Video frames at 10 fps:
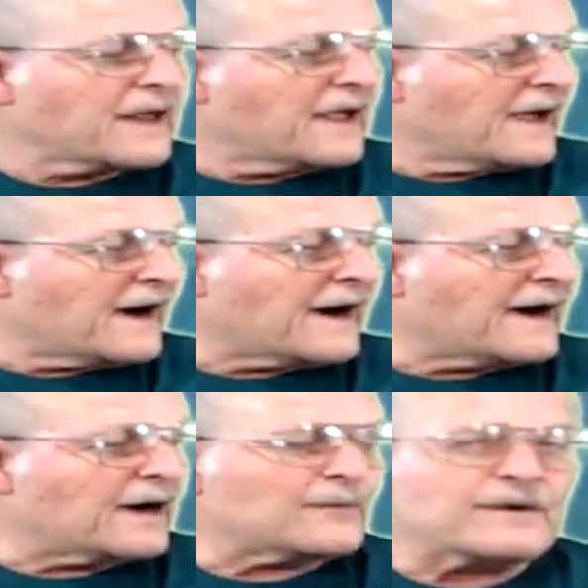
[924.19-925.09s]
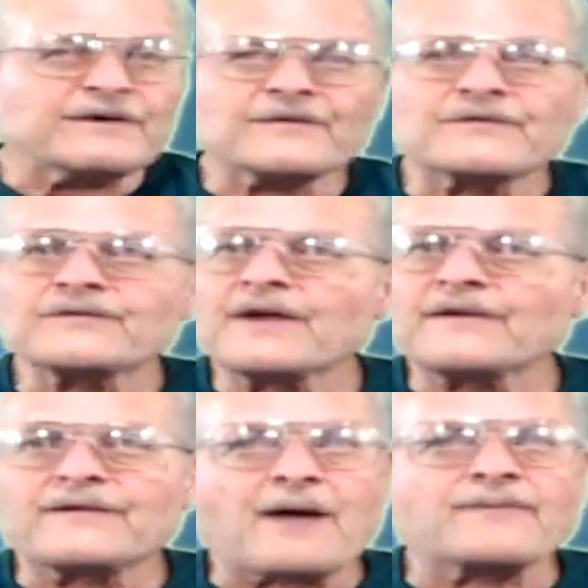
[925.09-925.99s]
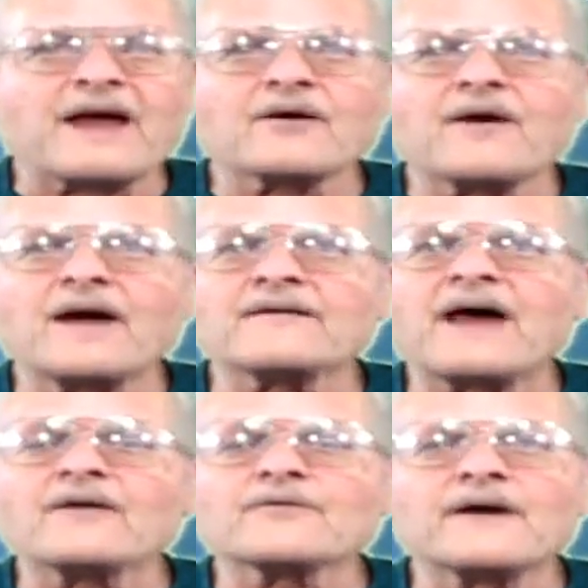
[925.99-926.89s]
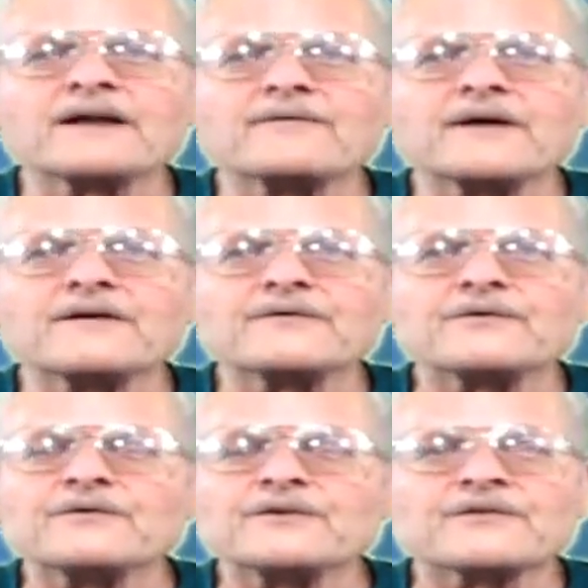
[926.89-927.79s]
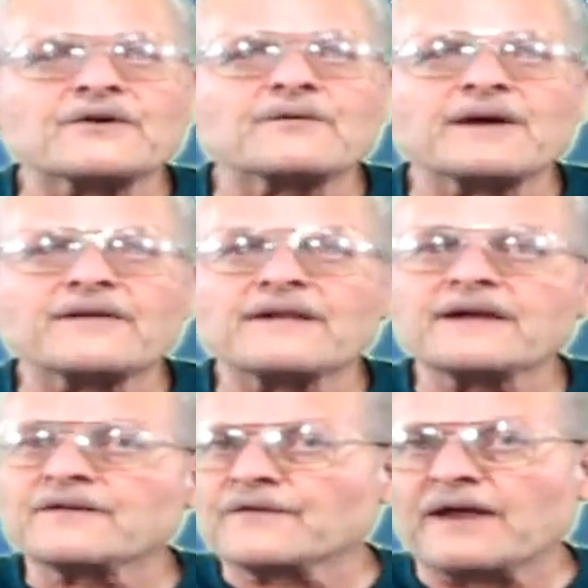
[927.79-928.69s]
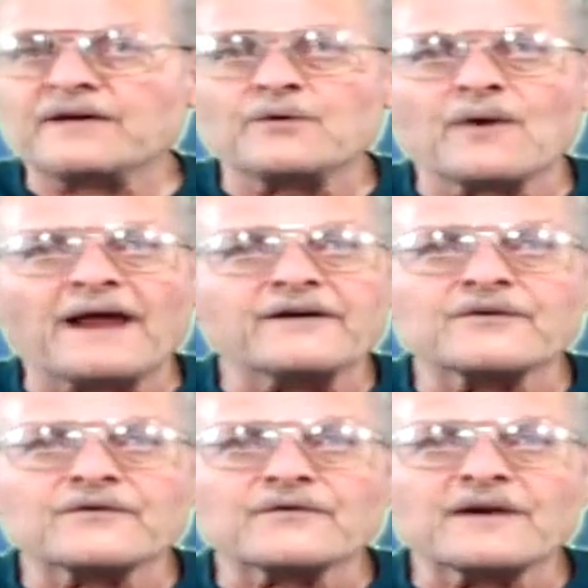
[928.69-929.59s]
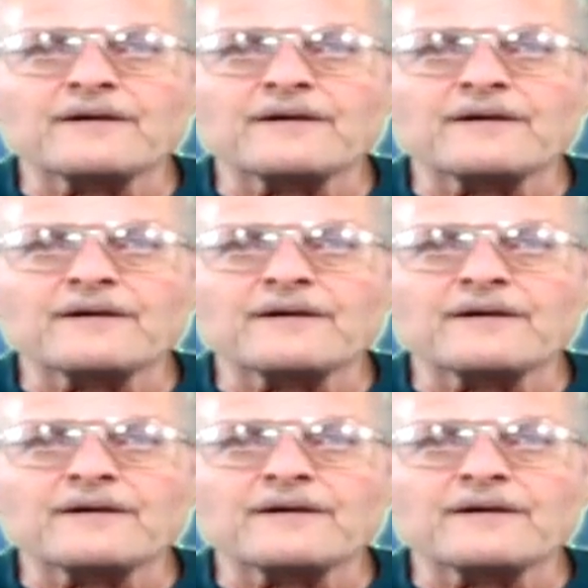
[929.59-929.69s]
You just tap that ground out in front of you to disturb anything, because they do like to sleep.